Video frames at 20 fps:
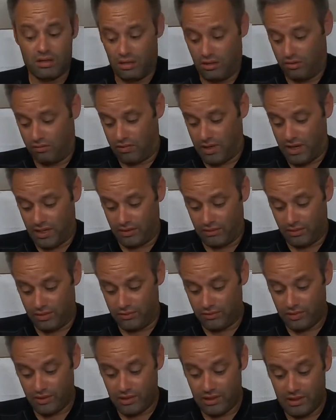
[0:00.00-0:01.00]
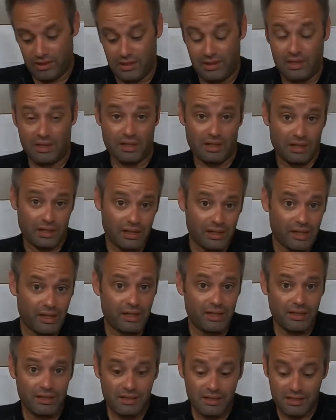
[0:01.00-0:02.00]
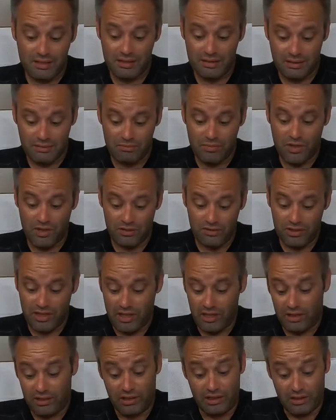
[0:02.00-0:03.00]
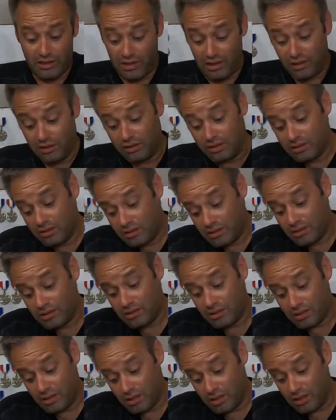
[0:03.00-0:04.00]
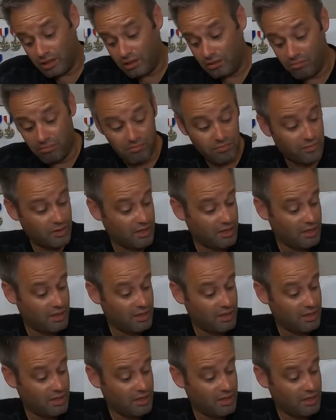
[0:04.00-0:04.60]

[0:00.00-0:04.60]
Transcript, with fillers: The Rock River, it's more of a target gun. Um,